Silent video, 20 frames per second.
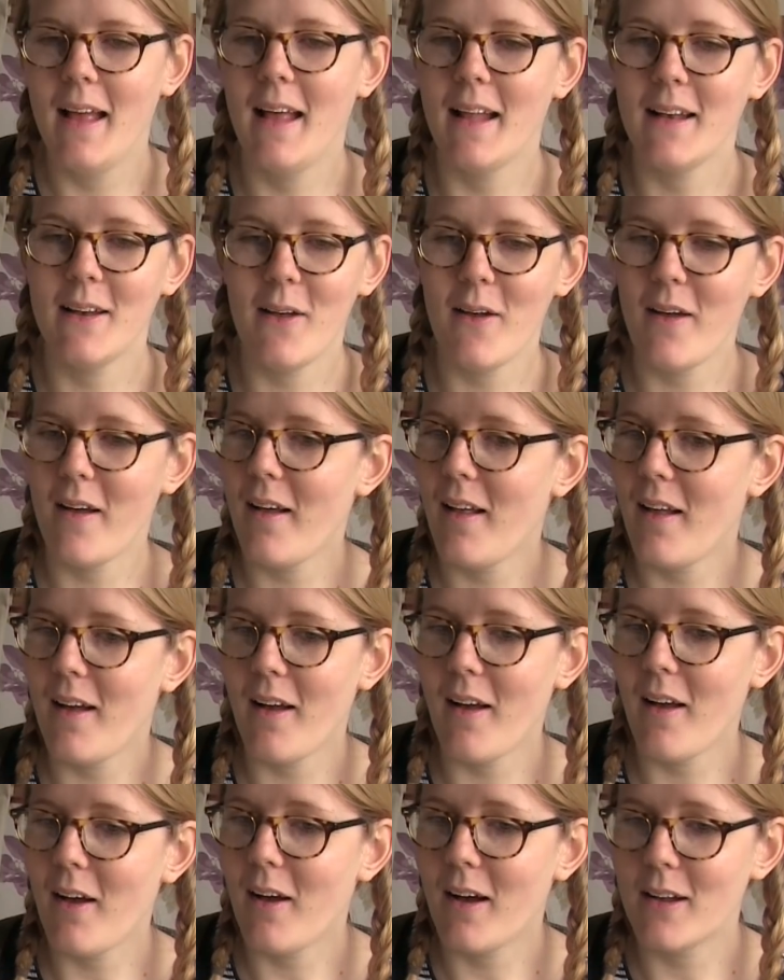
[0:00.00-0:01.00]
And
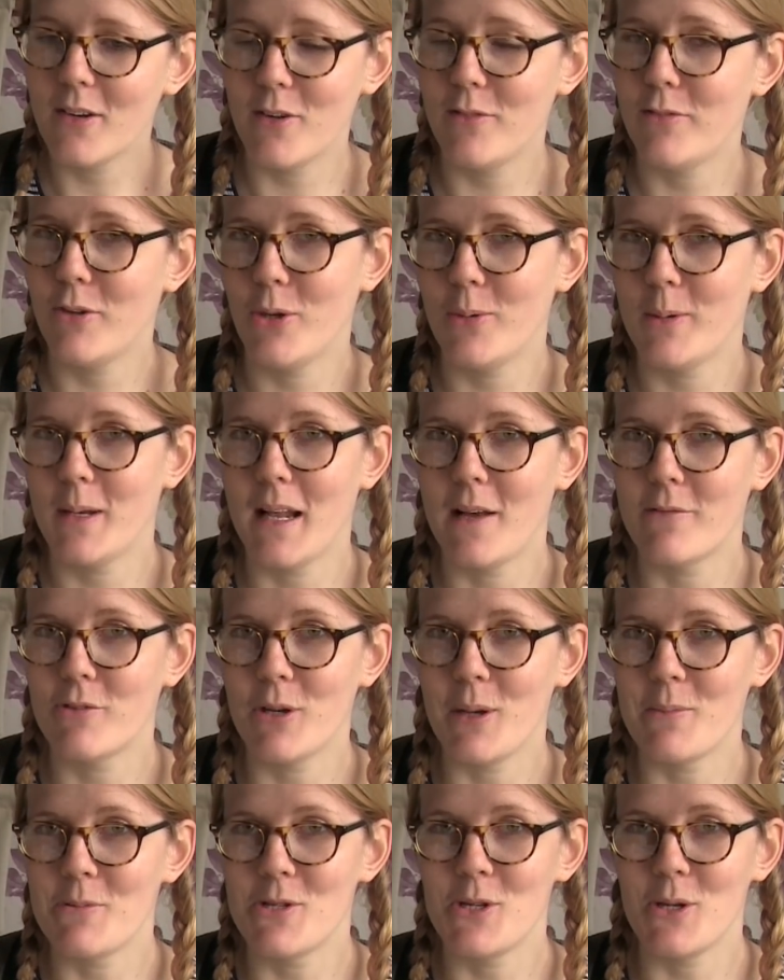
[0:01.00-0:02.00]
I don't think I'm going to have
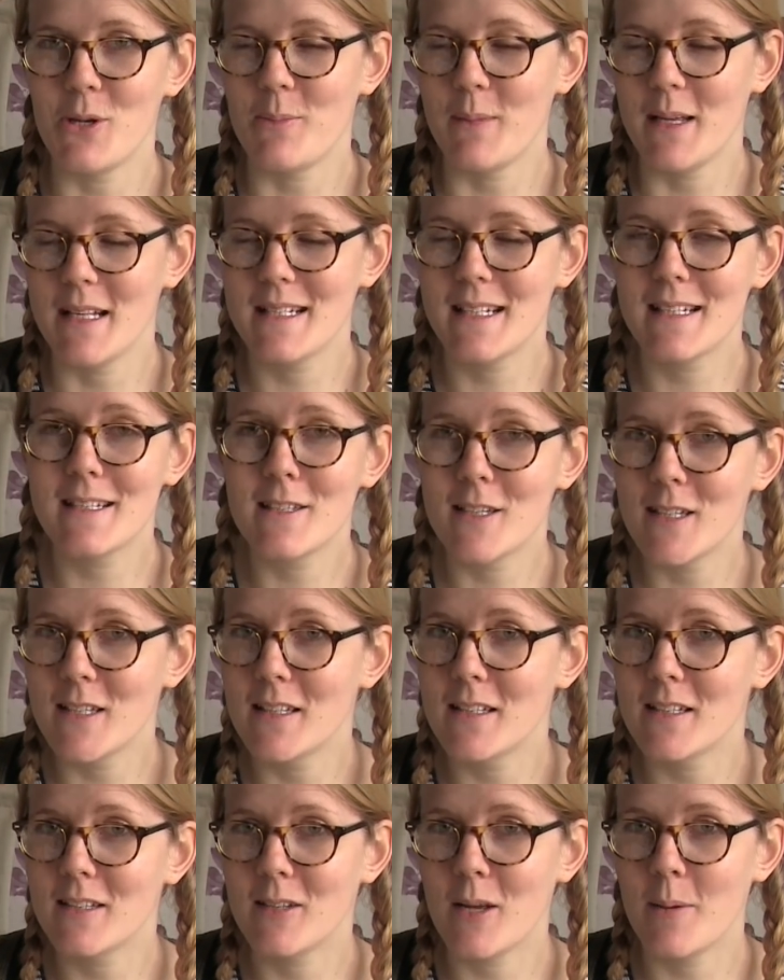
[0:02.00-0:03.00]
time to do it. My
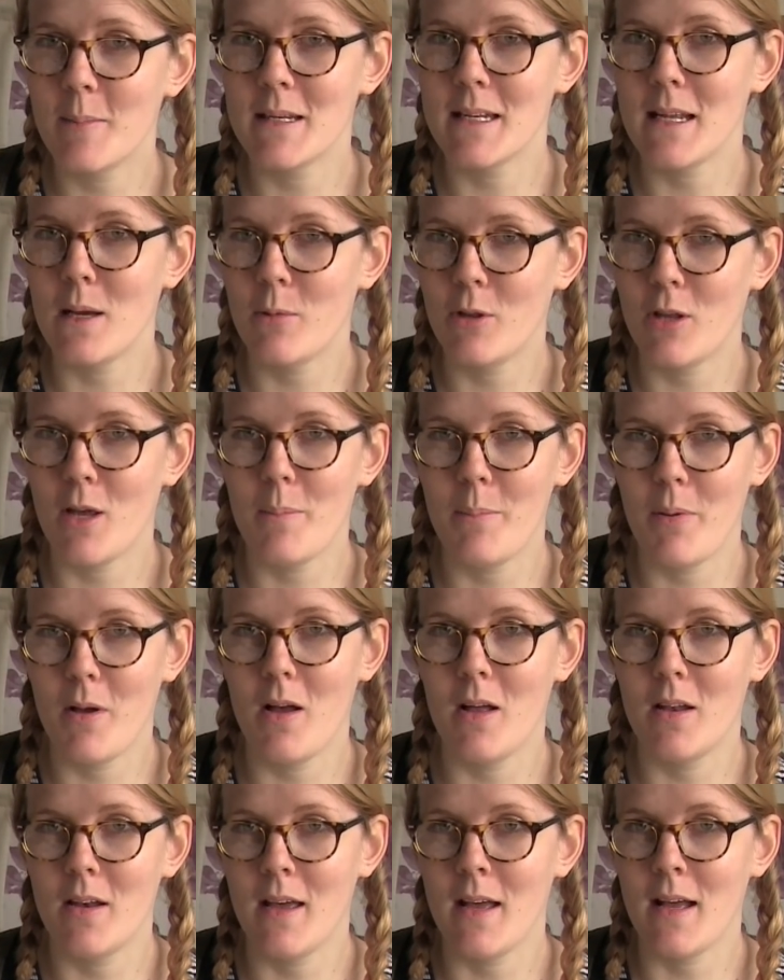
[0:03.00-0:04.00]
sister's coming down with her
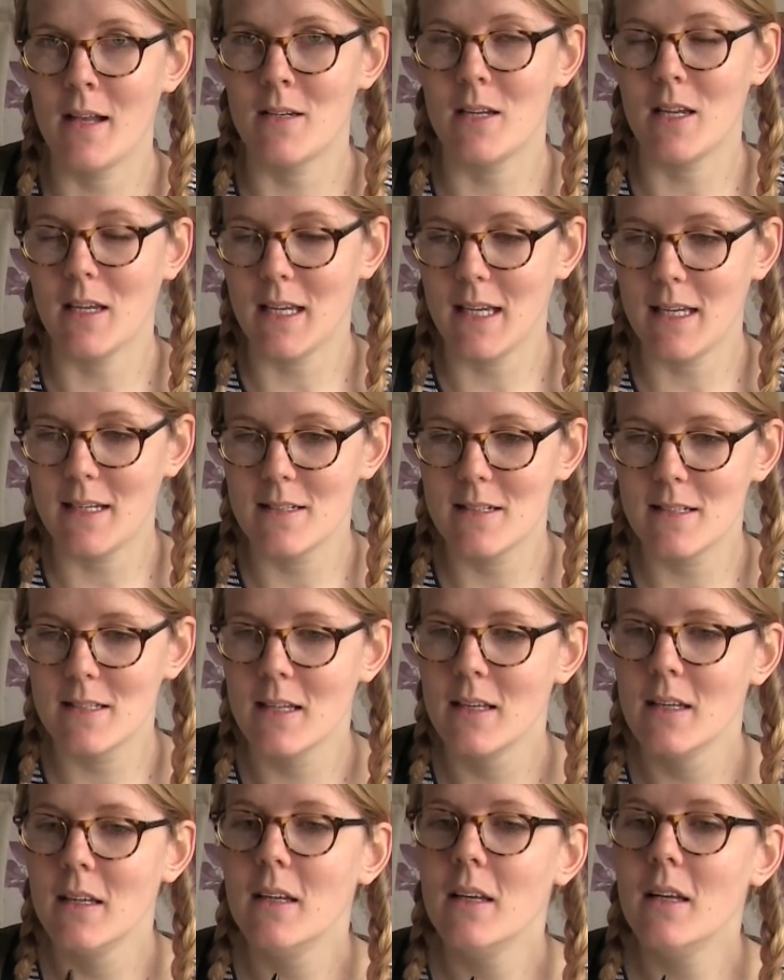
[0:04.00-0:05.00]
partner and her kids.